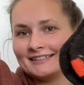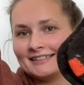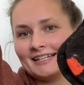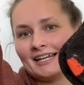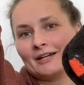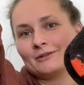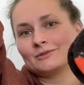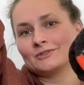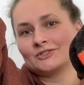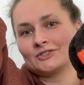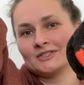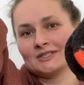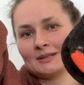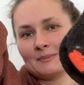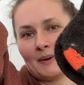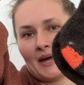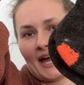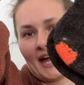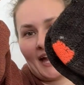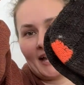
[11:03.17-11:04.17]
it was just a
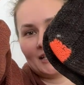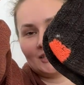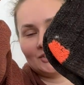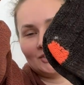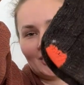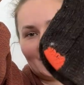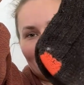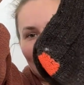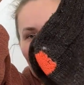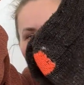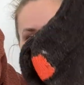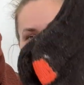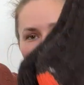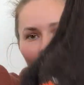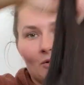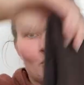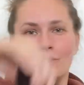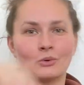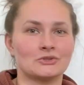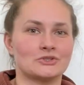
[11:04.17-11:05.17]
patch and not like a
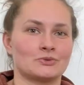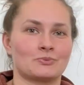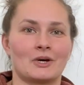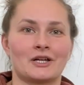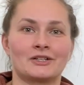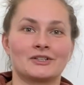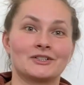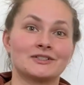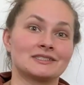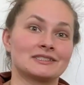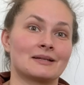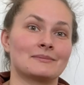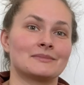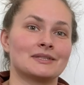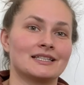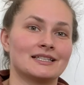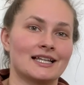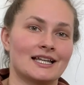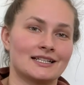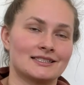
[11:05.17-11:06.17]
whole sweater or something,
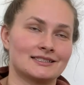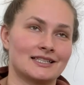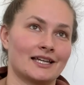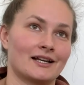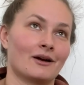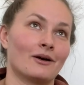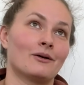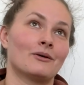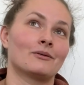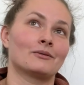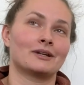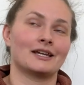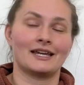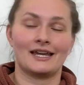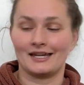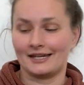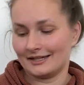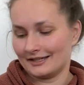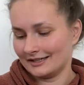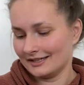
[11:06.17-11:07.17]
that it's like, oh,
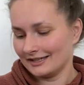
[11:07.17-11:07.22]
okay,